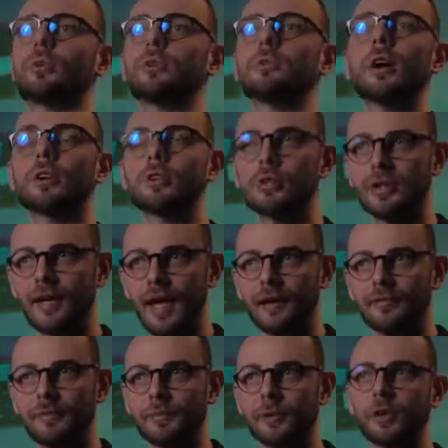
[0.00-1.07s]
when you actually
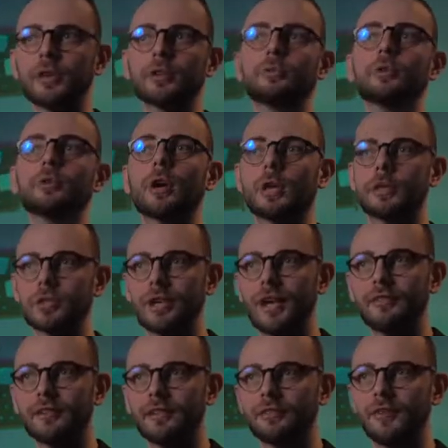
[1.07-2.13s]
have a product, when you actually
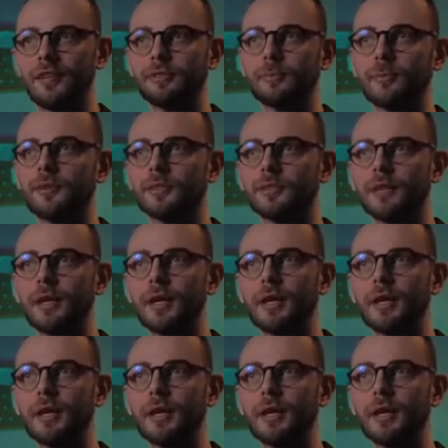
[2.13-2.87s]
have an investment.